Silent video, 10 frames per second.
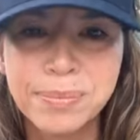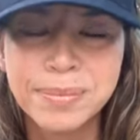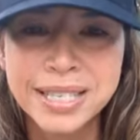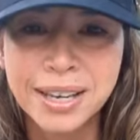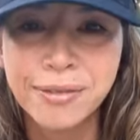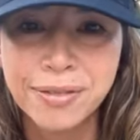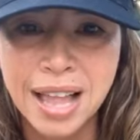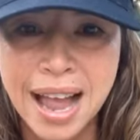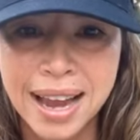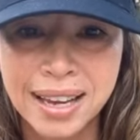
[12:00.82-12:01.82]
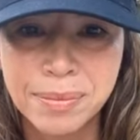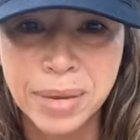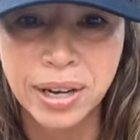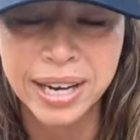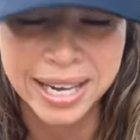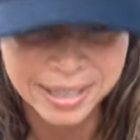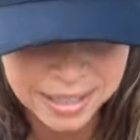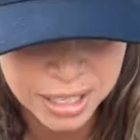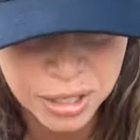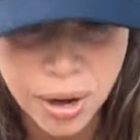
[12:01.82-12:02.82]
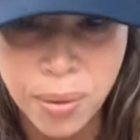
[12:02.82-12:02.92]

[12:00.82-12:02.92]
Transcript: to fly, Mary. Let's go.